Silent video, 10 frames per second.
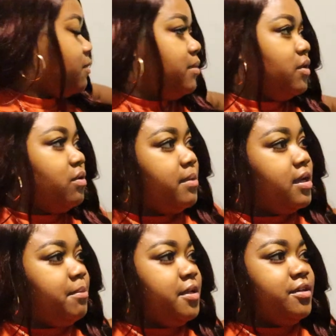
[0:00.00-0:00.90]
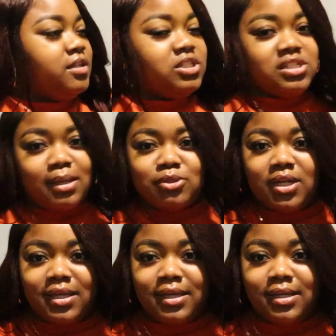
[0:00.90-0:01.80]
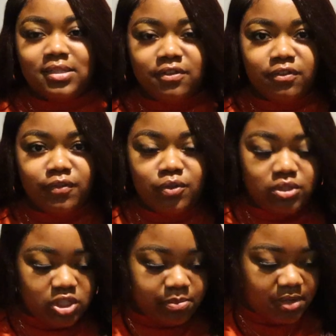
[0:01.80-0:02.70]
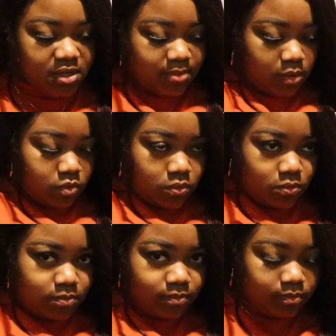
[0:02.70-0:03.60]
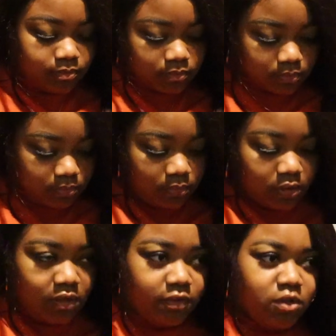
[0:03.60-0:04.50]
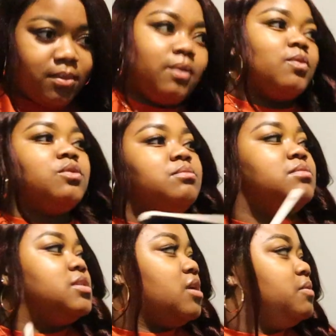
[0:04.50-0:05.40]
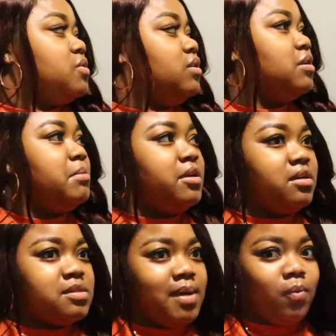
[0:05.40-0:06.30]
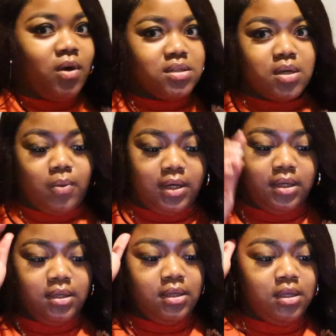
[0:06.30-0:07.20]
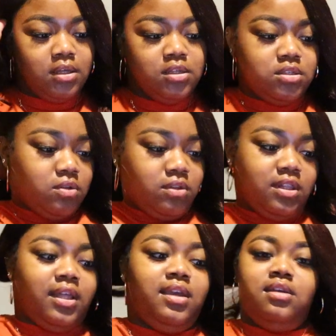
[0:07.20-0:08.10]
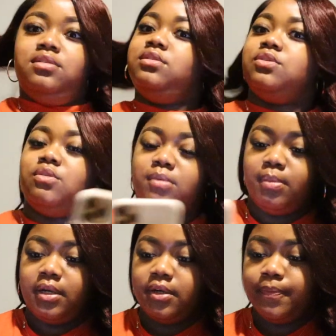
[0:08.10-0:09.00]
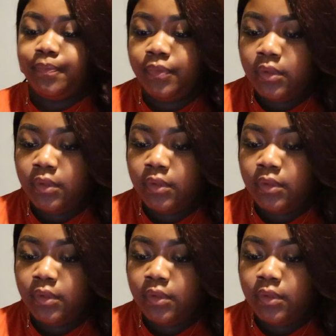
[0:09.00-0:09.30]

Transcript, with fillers: Make gonna make it better. It's just I'm trying to get a different view than just being in my room. Even though my room is always gonna look better because my walls are white, so the lighting is gonna be better.